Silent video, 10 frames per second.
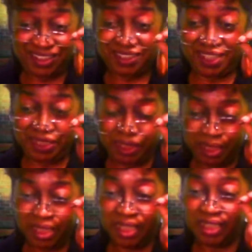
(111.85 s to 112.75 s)
Okay,
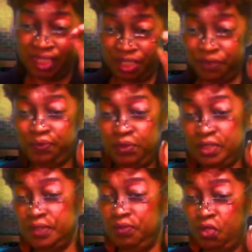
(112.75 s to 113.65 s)
now the
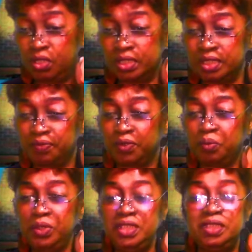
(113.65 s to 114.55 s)
fruits of long-suffering,
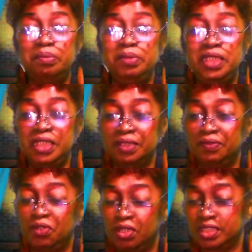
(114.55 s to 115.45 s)
what is the meaning
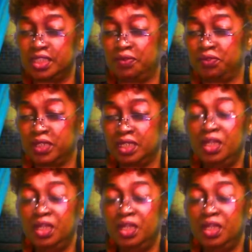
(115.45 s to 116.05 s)
of long-suffering?